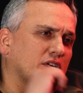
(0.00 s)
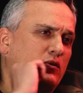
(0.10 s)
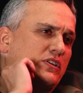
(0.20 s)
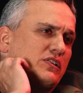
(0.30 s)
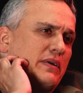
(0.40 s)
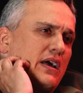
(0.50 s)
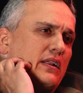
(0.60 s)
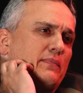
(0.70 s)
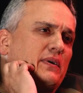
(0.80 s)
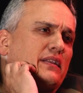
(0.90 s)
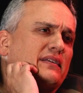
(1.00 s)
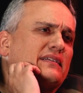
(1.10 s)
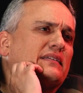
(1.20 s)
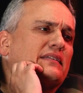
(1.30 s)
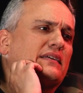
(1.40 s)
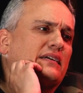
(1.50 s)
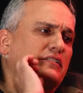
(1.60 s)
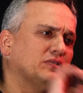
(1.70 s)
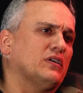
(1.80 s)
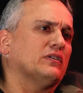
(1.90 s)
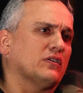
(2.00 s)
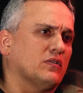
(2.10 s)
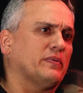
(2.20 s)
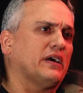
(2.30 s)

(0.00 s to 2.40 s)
I don't know much about it, yeah. but I do know he'll go